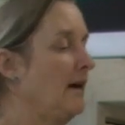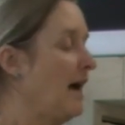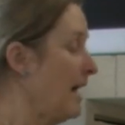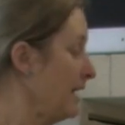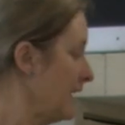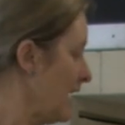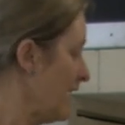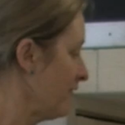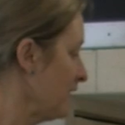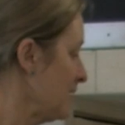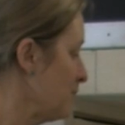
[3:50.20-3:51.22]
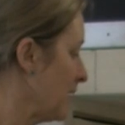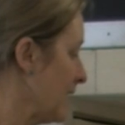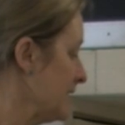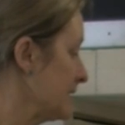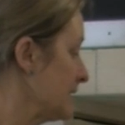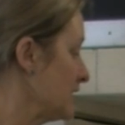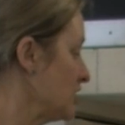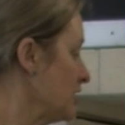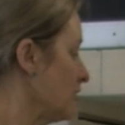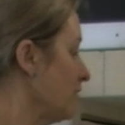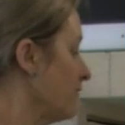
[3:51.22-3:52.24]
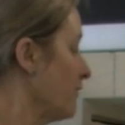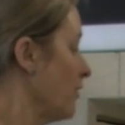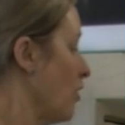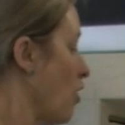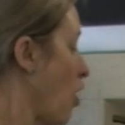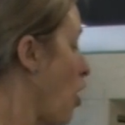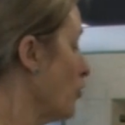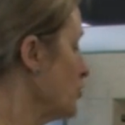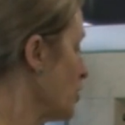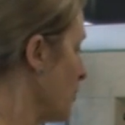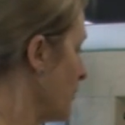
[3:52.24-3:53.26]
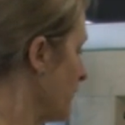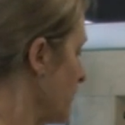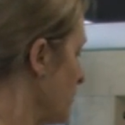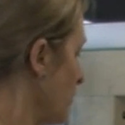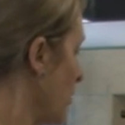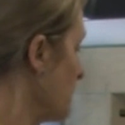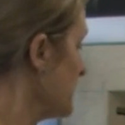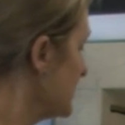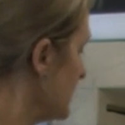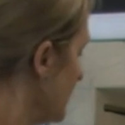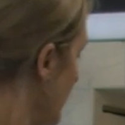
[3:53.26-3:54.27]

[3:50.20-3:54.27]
and carefully place the shelf on top of the props